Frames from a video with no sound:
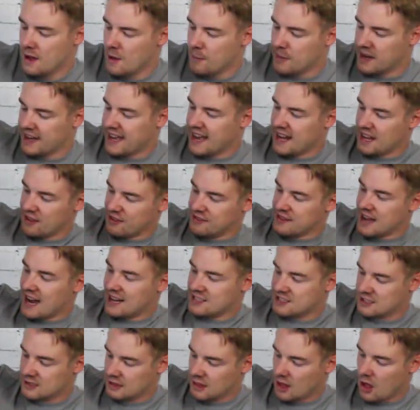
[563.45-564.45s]
But again, it's
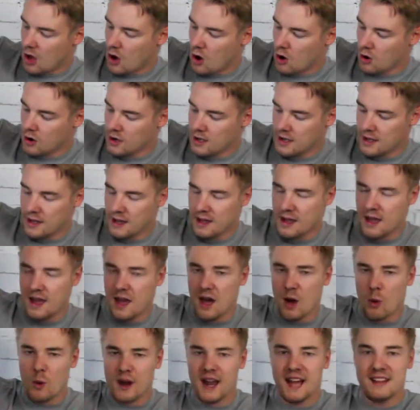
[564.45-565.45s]
nice and long.
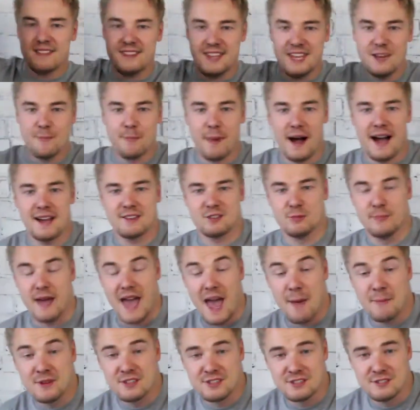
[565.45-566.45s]
When I did buy some
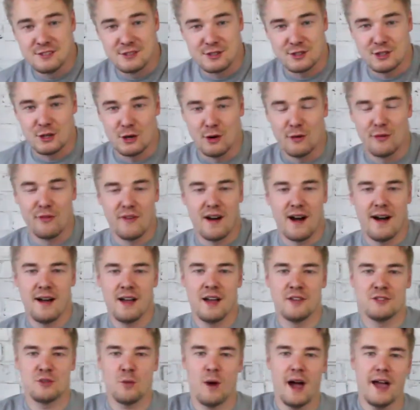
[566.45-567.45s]
Emerson stuff,
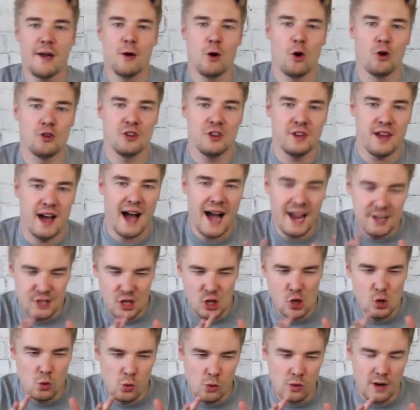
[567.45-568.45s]
so I
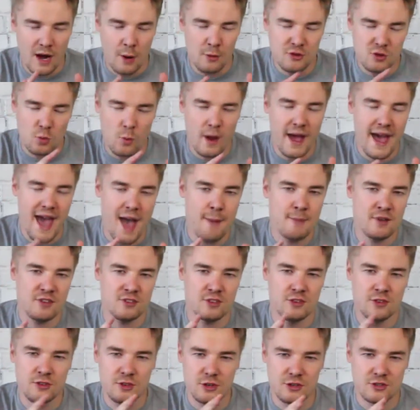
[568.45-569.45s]
was aware
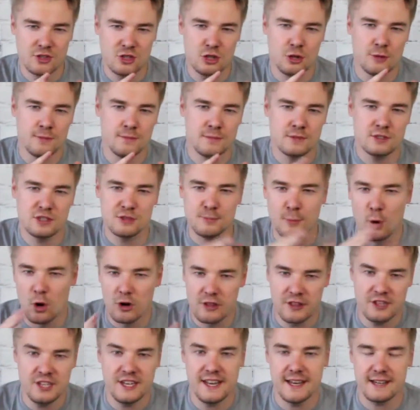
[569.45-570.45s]
Emerson does come
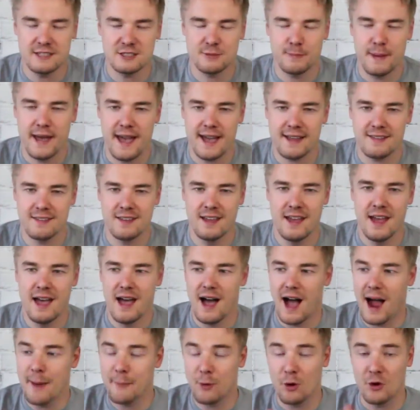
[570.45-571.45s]
smaller than you'd expect.
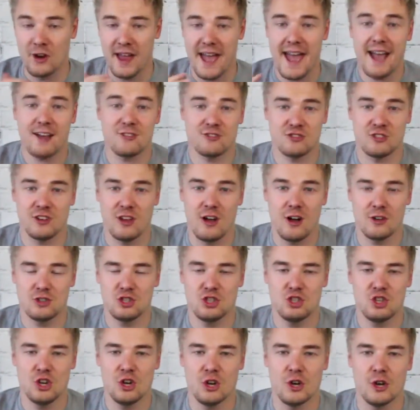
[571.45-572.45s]
I bought an extra large
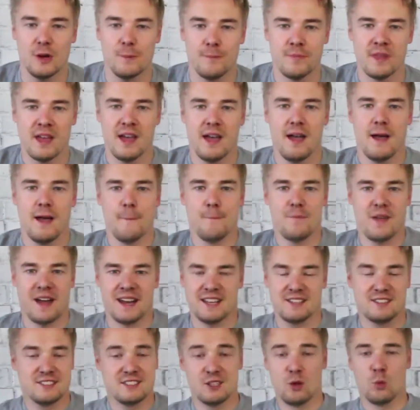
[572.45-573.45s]
shirt
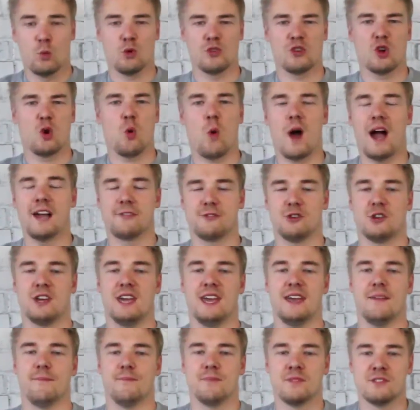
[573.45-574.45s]
and it still wouldn't quite tuck
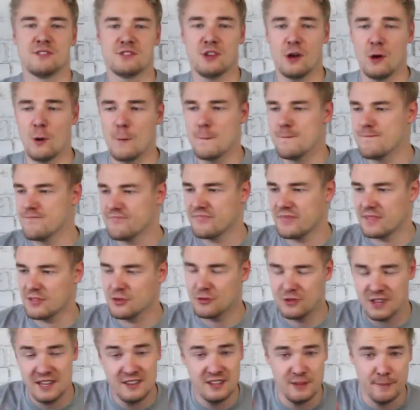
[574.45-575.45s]
in. So
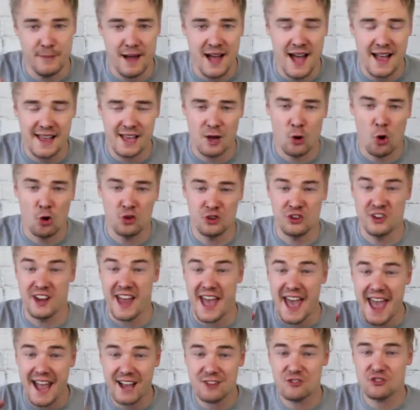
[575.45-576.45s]
sent it back, ordered
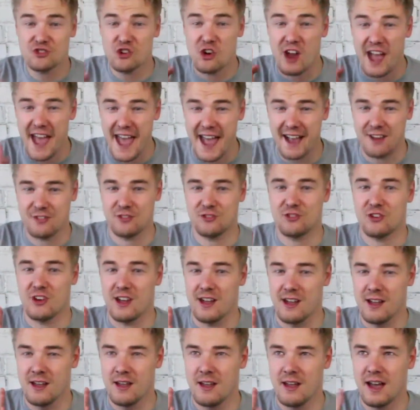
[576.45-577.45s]
an extra, I
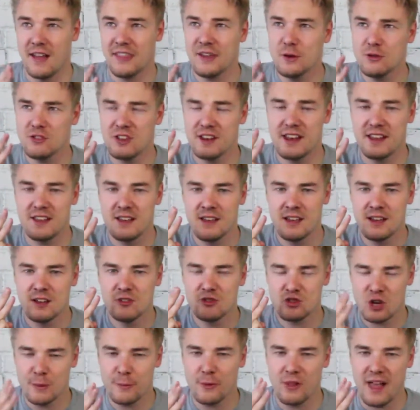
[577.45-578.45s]
think it was a
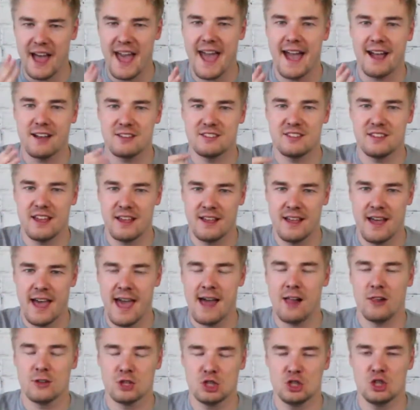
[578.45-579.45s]
triple
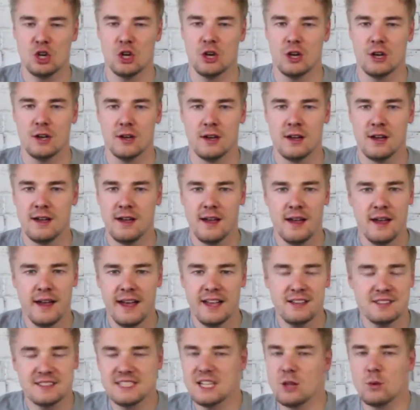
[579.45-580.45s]
XL shirt.
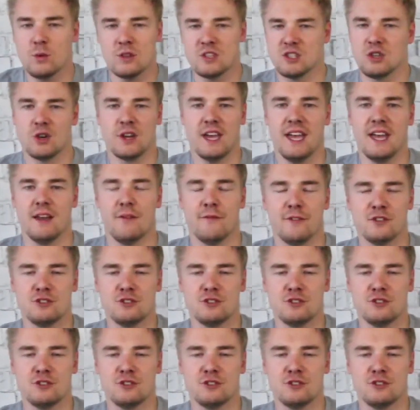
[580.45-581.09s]
It still won't tuck in.